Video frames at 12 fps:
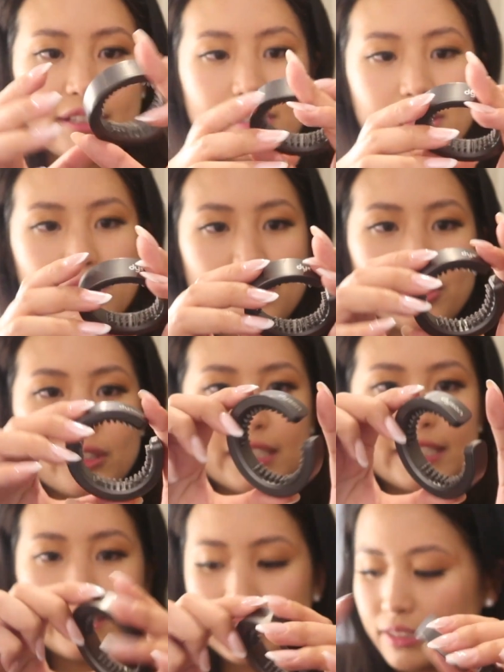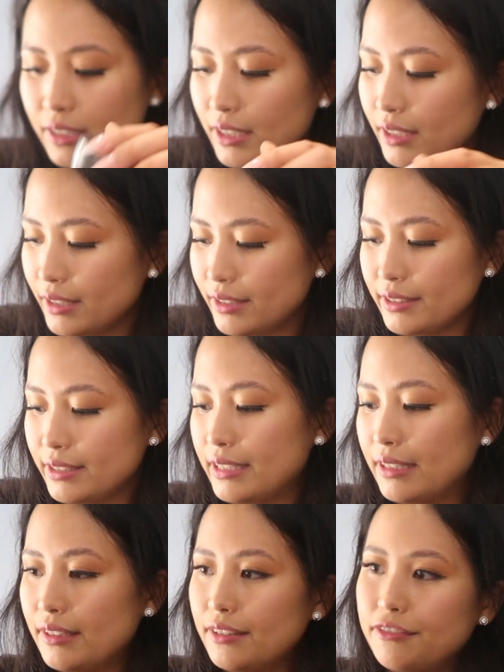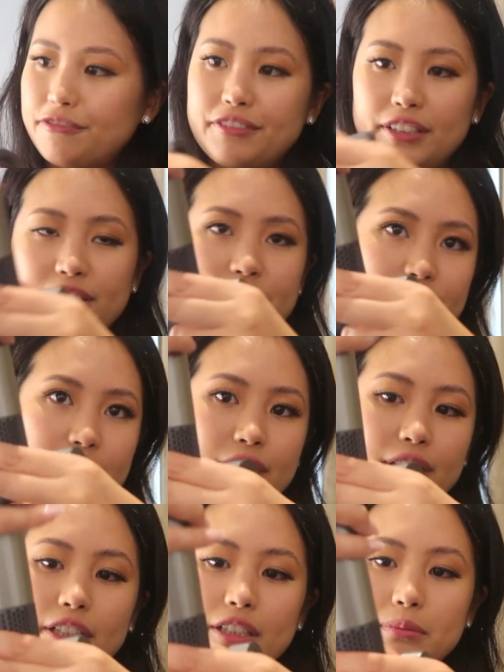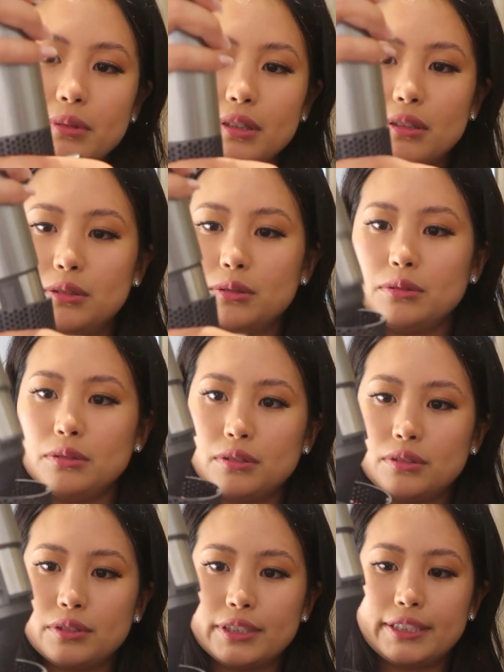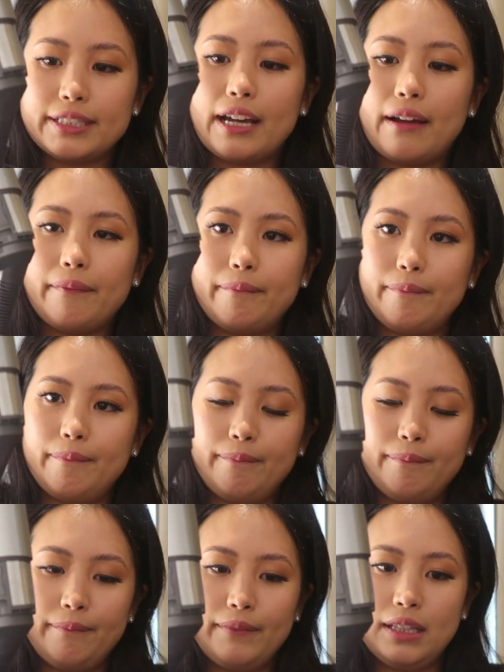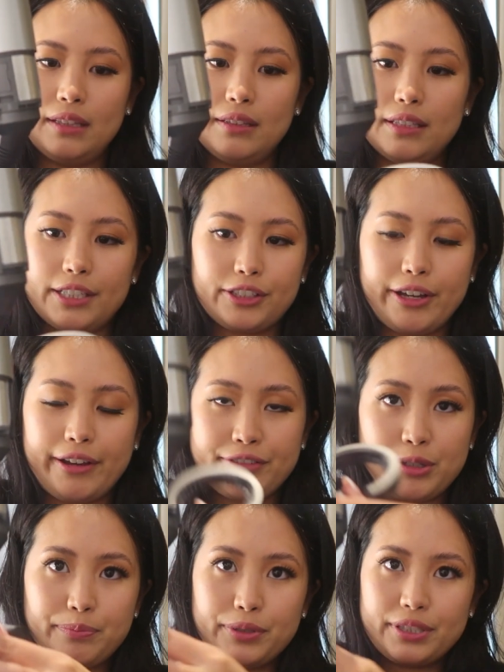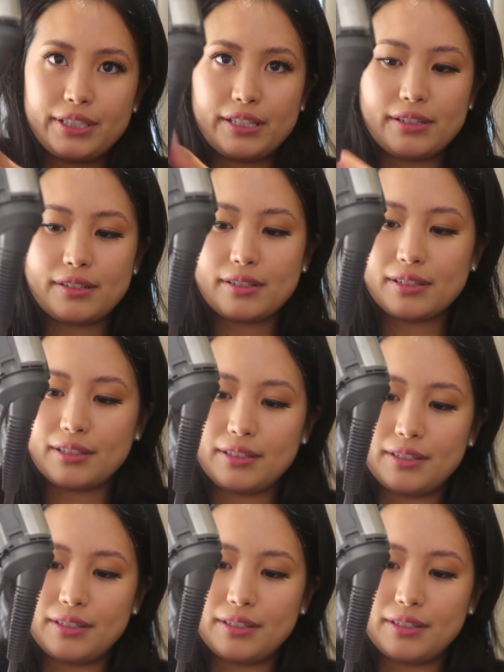this is to clean the filter here below. Yeah, like you have to put this